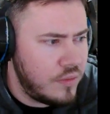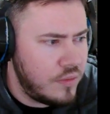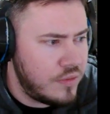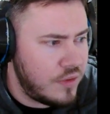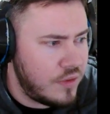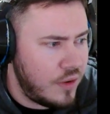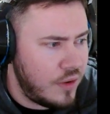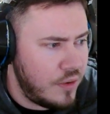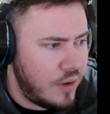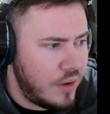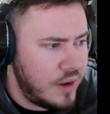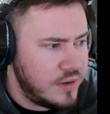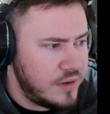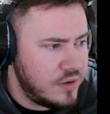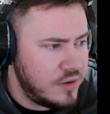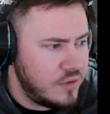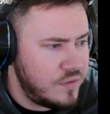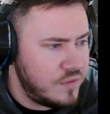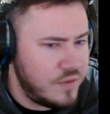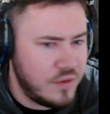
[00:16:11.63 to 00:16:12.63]
So I
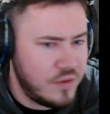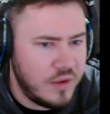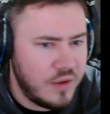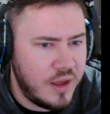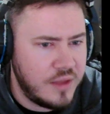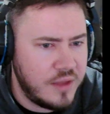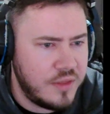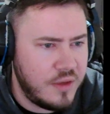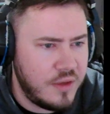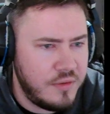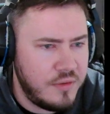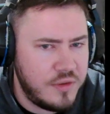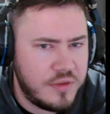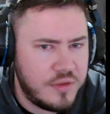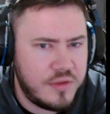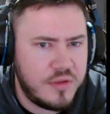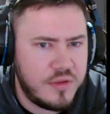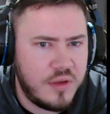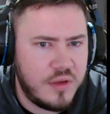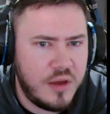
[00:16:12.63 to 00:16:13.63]
do feel like there
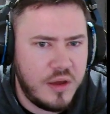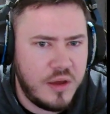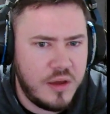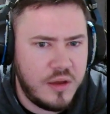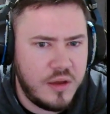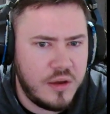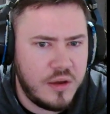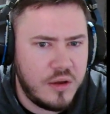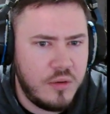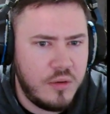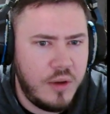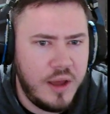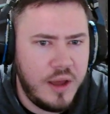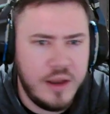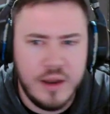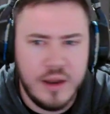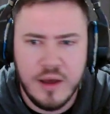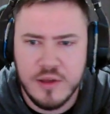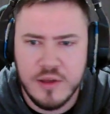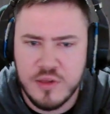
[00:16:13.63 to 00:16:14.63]
is quite a
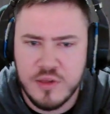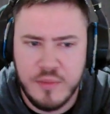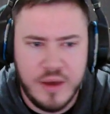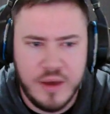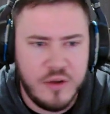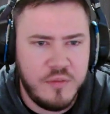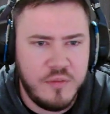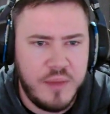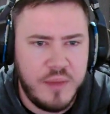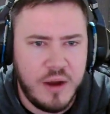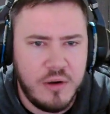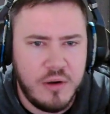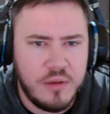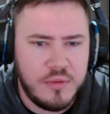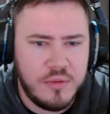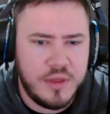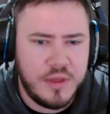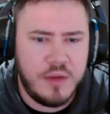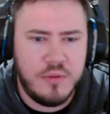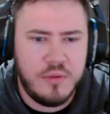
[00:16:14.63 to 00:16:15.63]
large amount of barreling
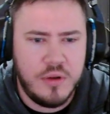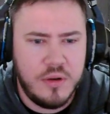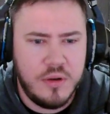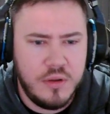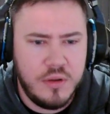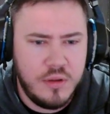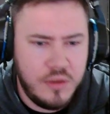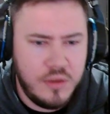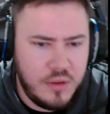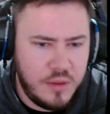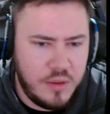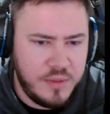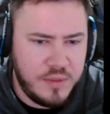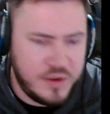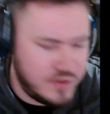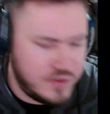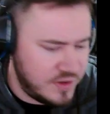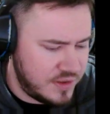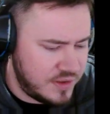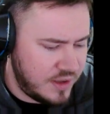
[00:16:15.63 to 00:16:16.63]
with that one. Be
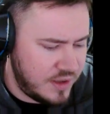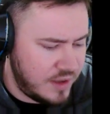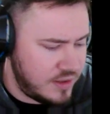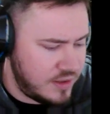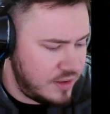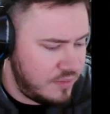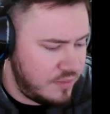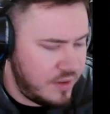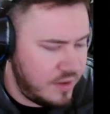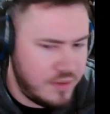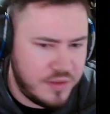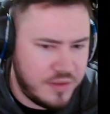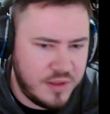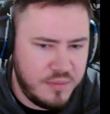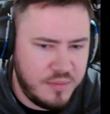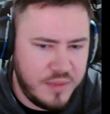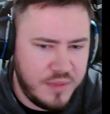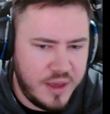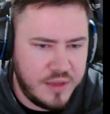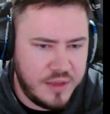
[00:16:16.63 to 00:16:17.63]
interesting actually. I might
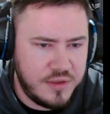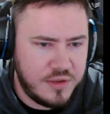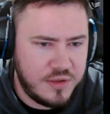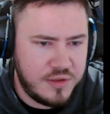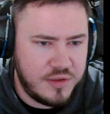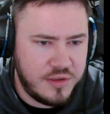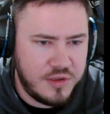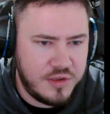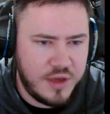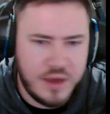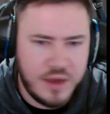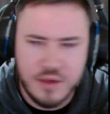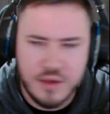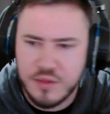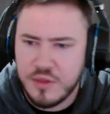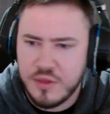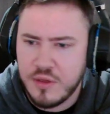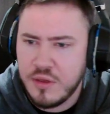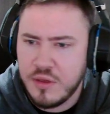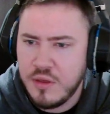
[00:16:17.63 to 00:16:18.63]
sim that just to check
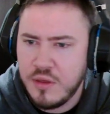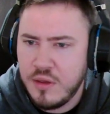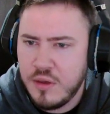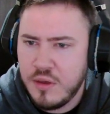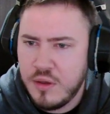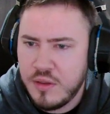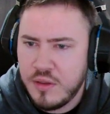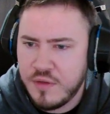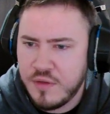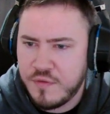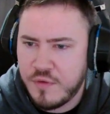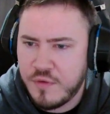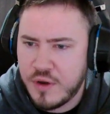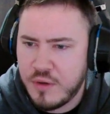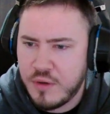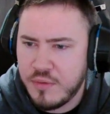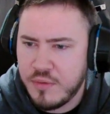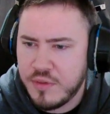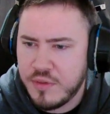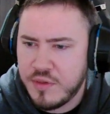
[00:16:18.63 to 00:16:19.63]
the
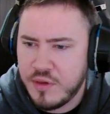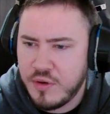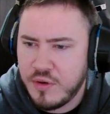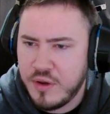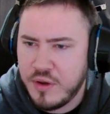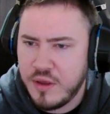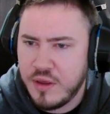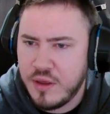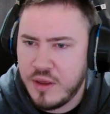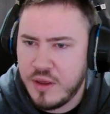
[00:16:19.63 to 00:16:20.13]
frequency on it.